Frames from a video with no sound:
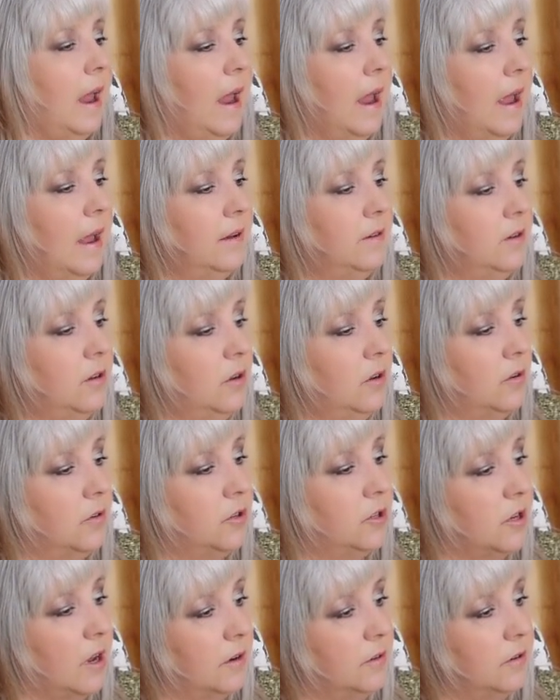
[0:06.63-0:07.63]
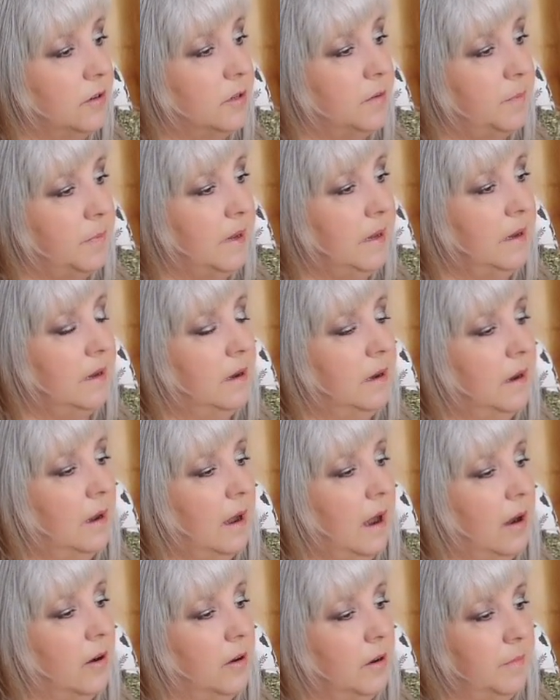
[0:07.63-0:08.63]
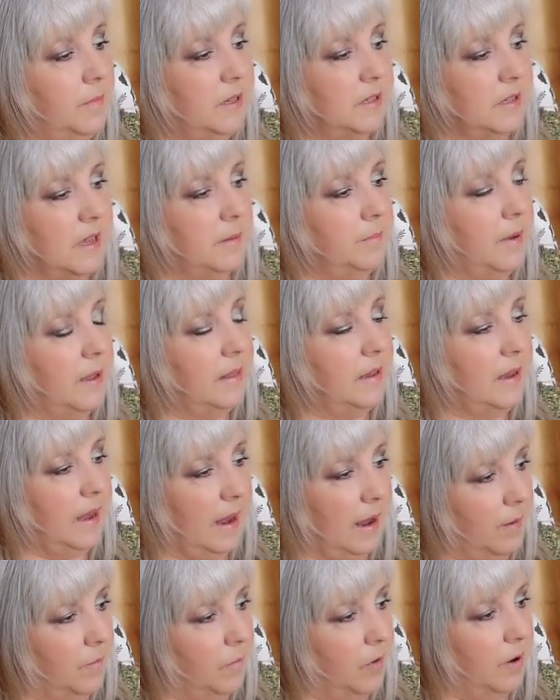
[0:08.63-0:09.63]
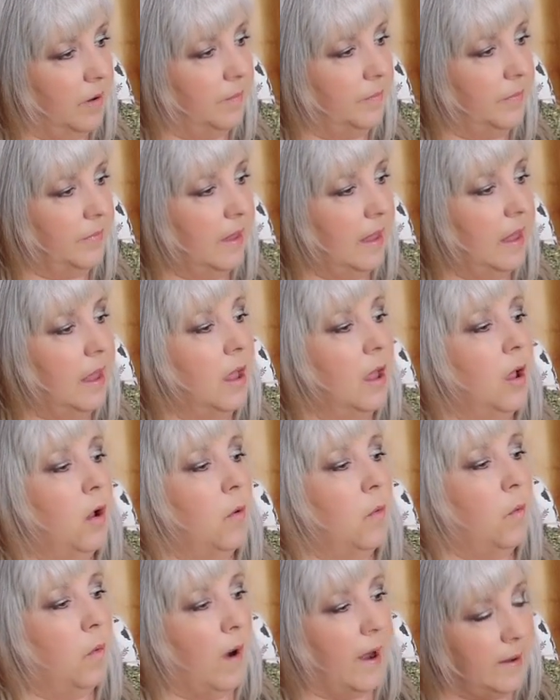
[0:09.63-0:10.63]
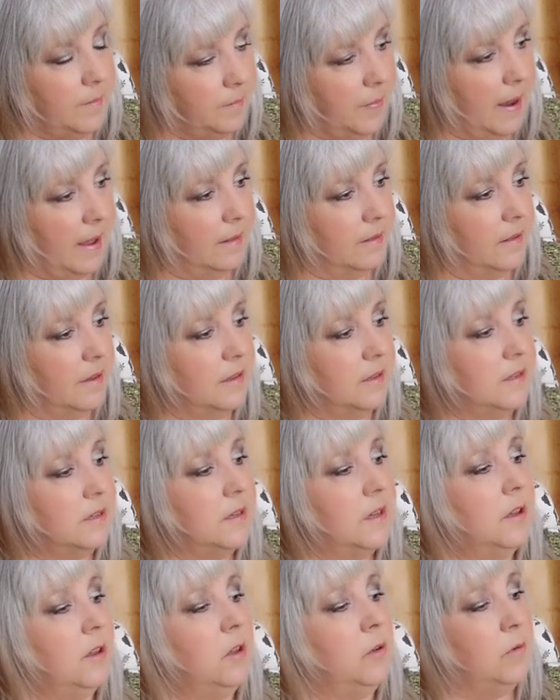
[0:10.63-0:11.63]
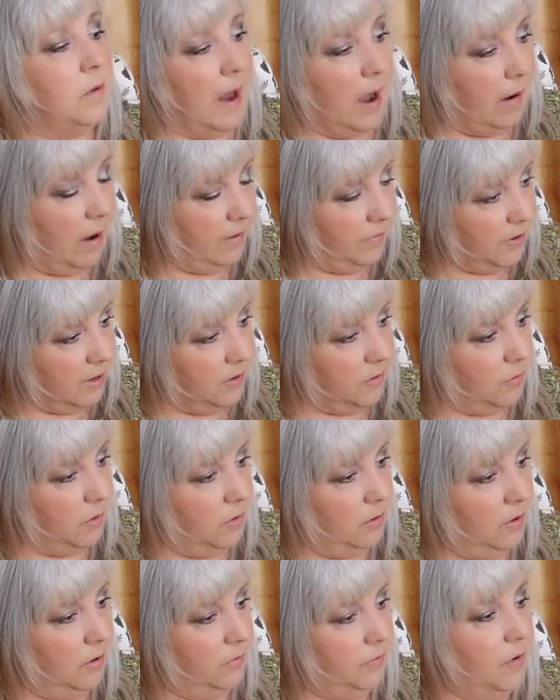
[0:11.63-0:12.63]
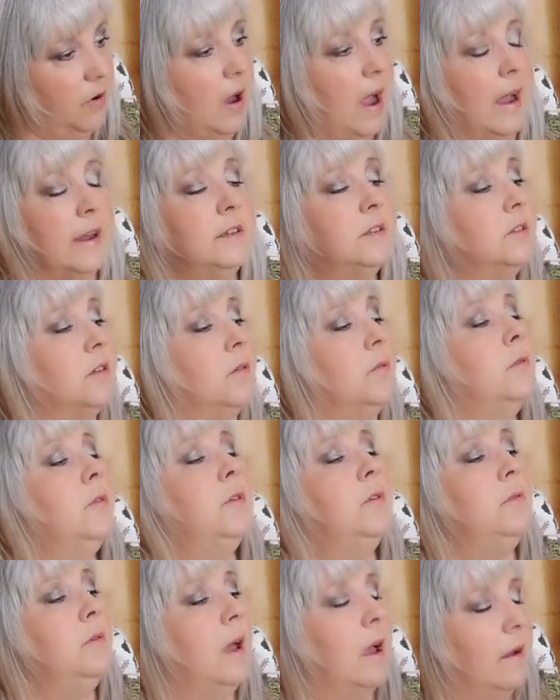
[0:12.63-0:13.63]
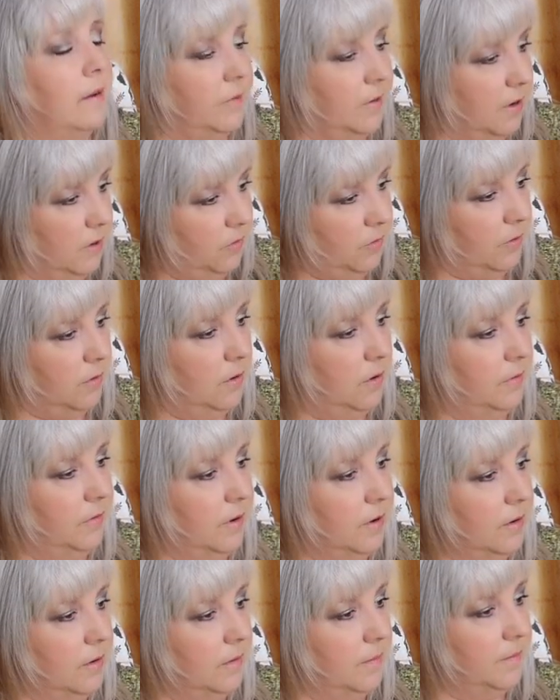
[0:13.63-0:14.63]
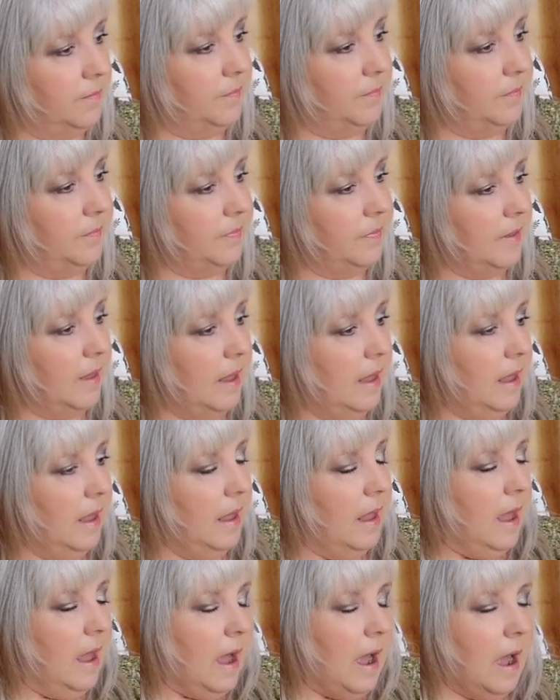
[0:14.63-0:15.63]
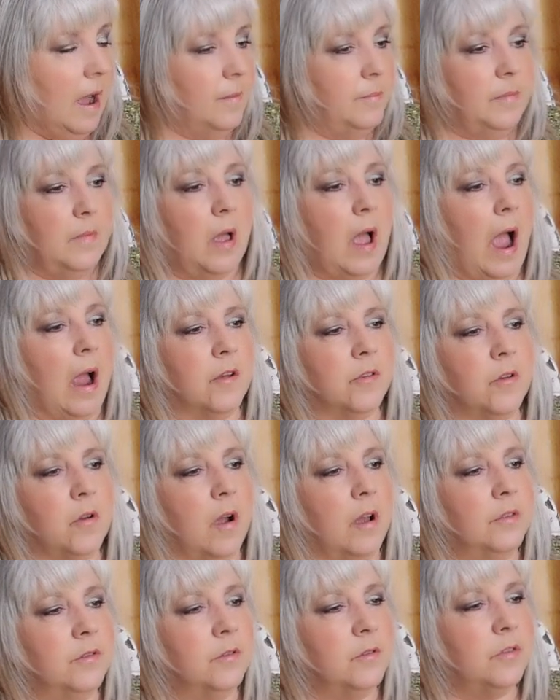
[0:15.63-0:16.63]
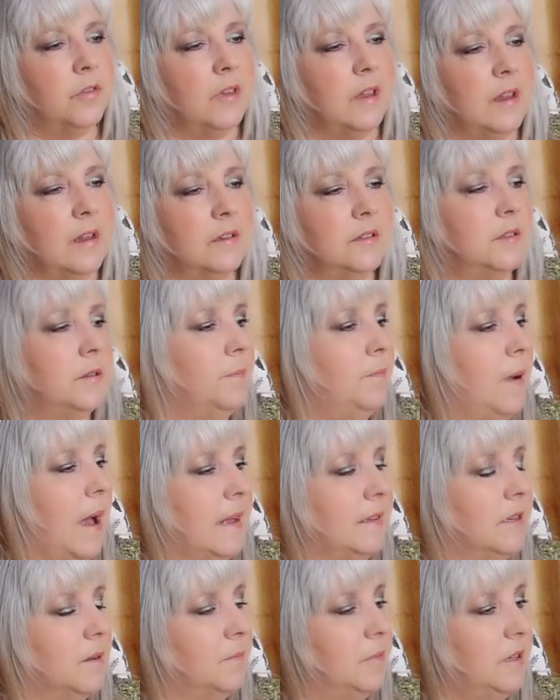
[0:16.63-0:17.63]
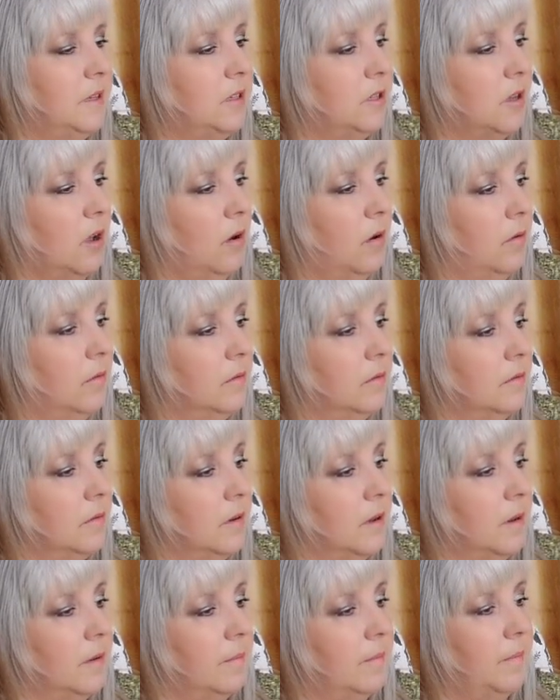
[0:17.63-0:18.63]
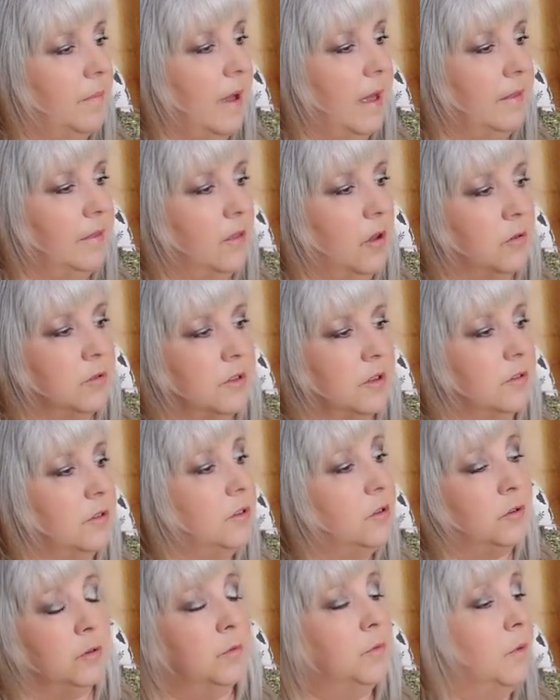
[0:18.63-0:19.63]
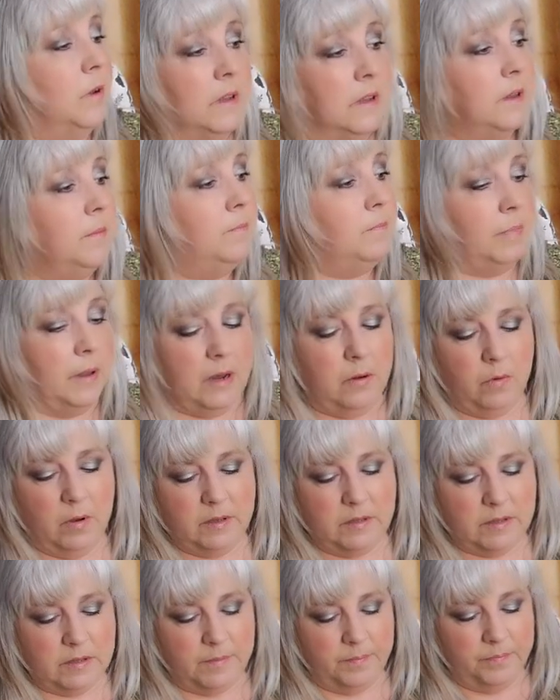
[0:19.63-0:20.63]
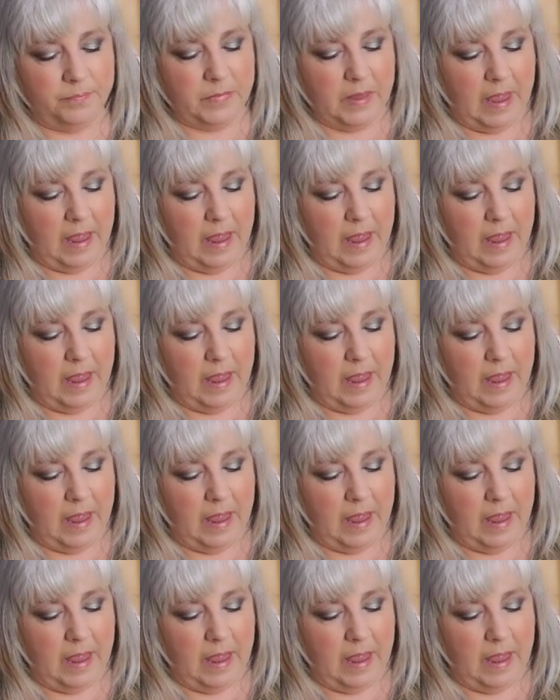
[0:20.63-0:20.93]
and your shutter speed are going to be set by the camera. White balance, you now have control over. ISO, you now have control over. Are there other things? Possibly so. But those are the two really big ones.